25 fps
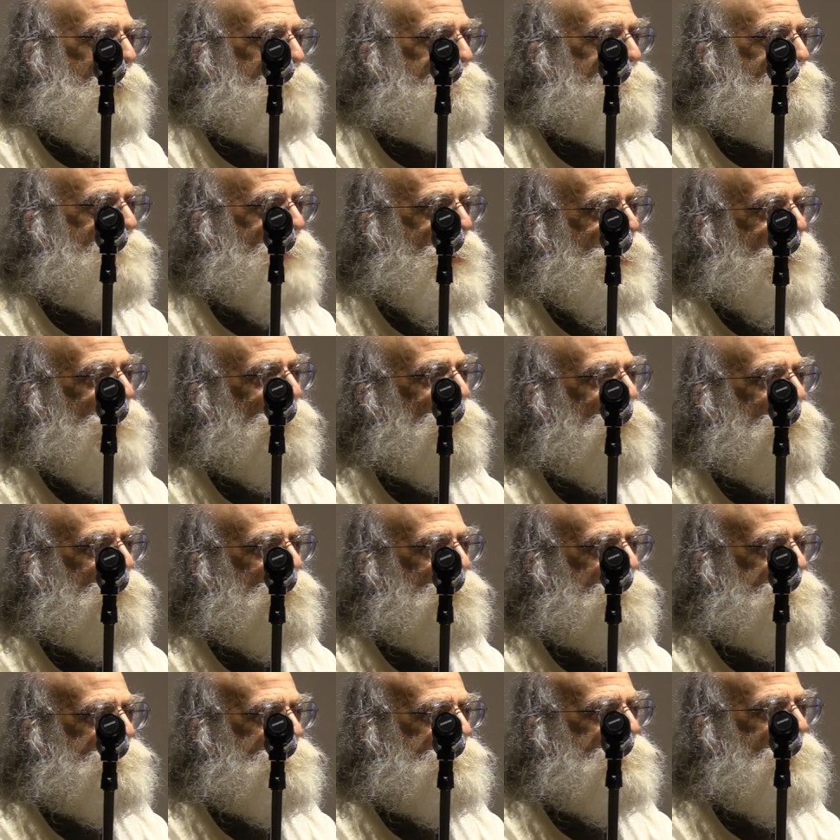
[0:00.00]
A
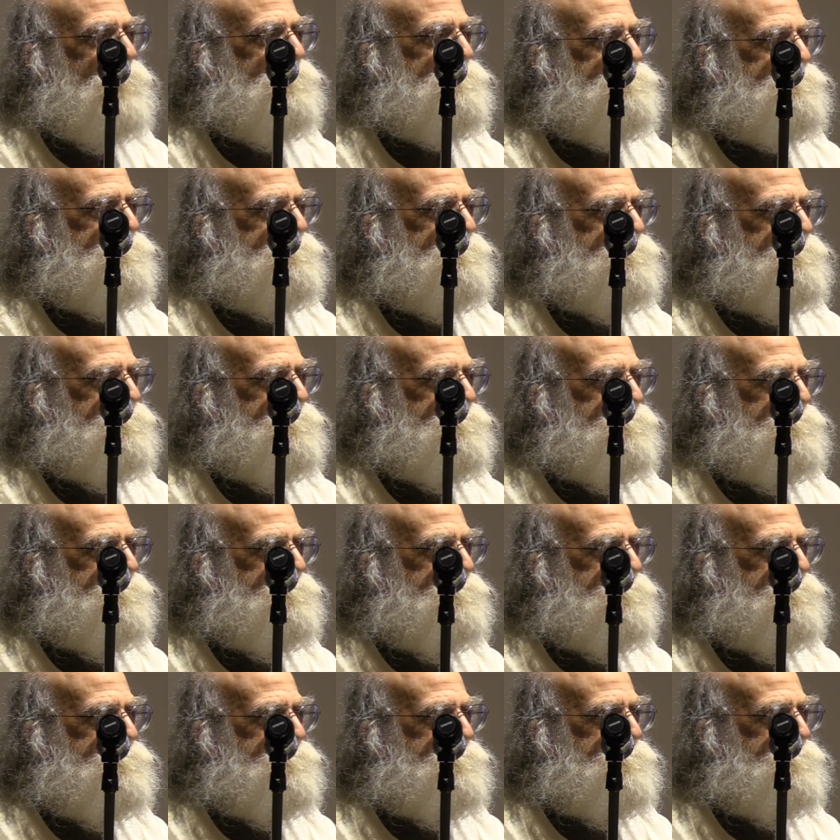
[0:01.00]
vowel
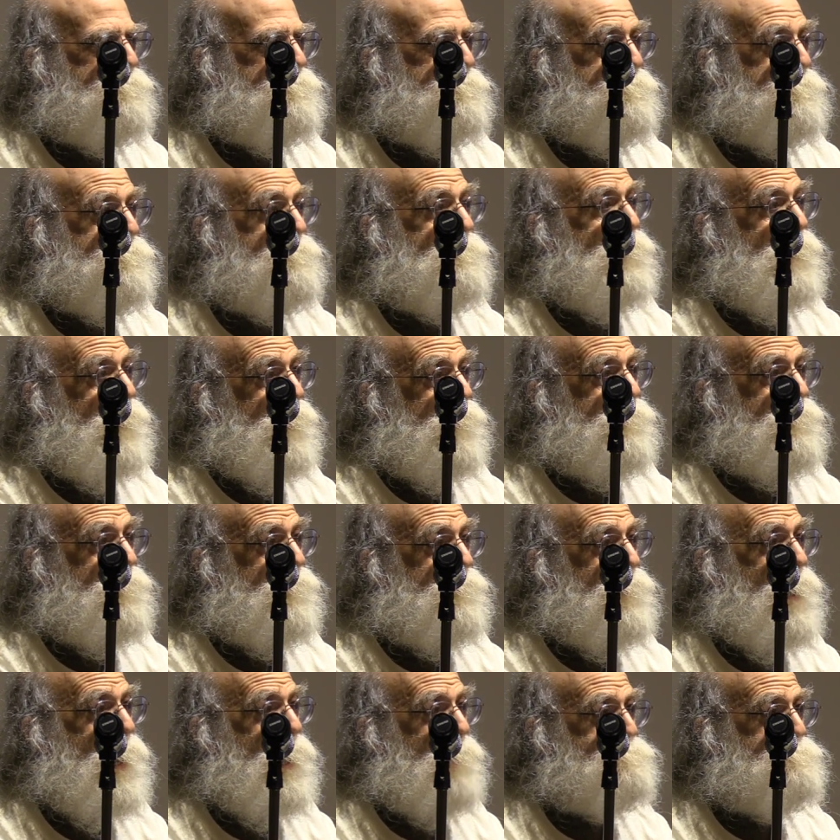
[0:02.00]
and a
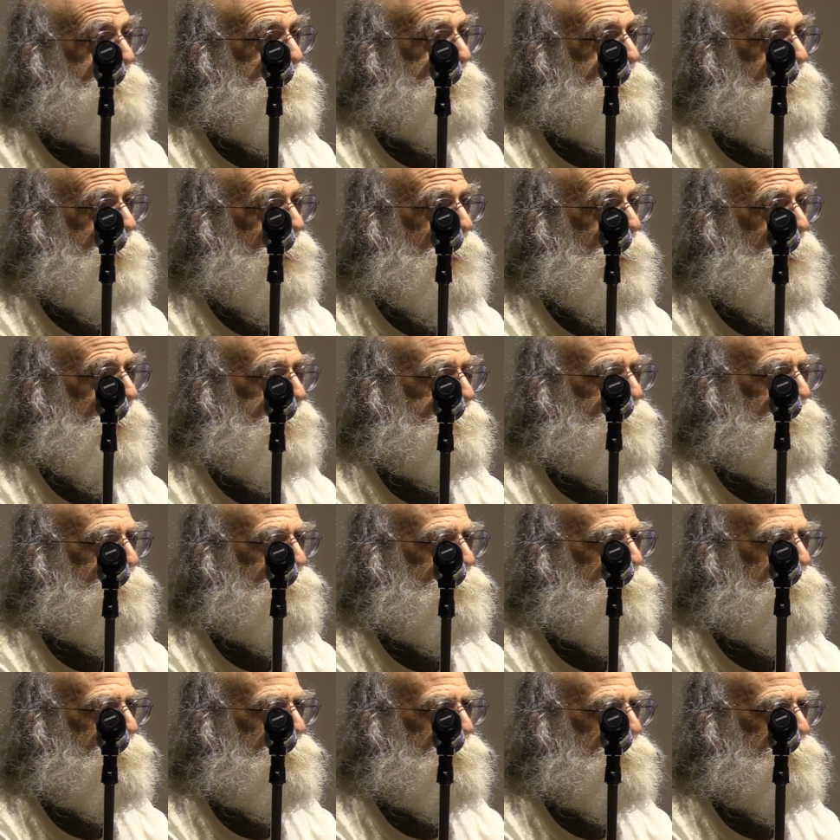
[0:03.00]
copycat
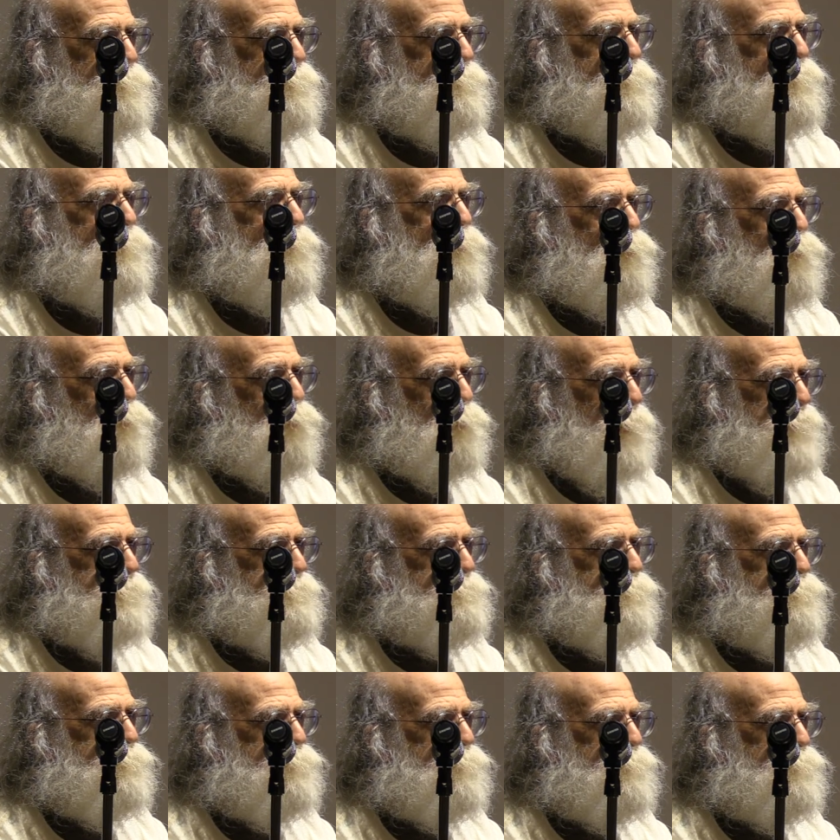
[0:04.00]

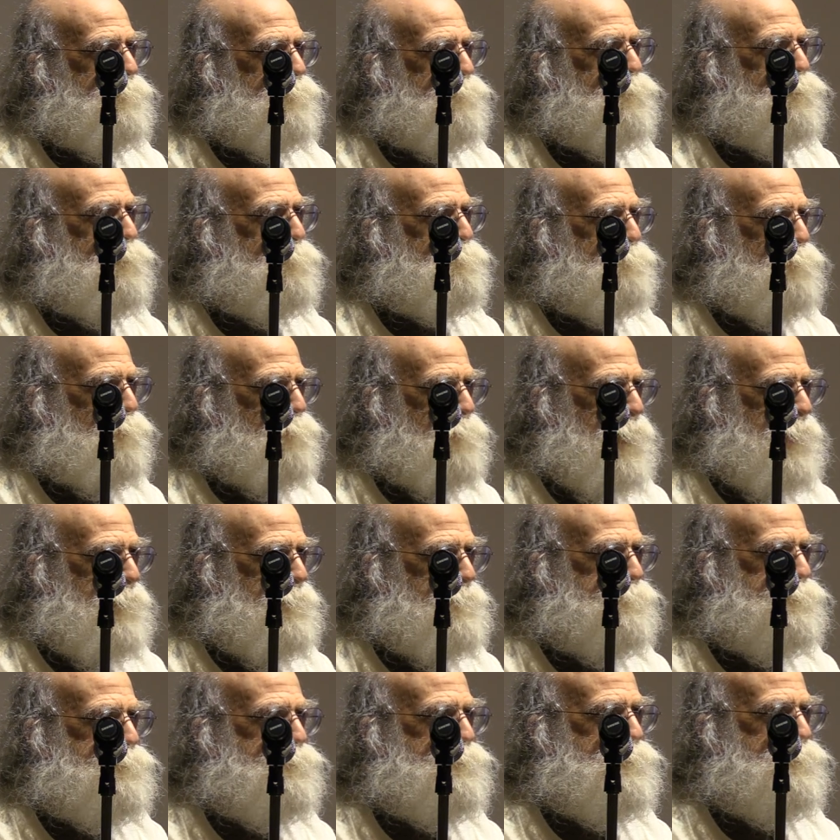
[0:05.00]
went to
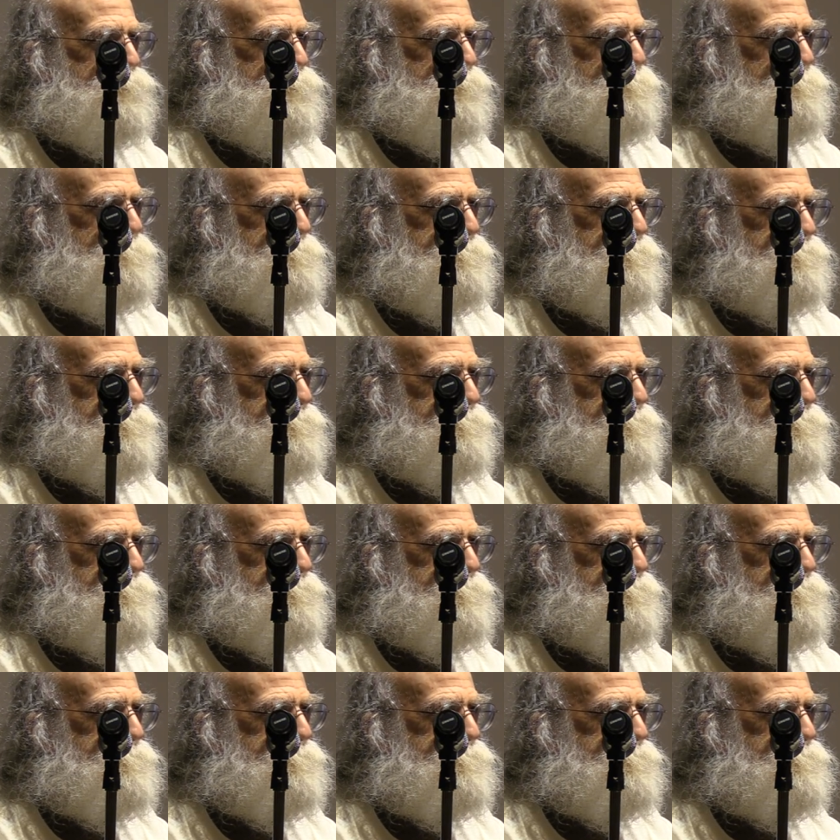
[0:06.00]
press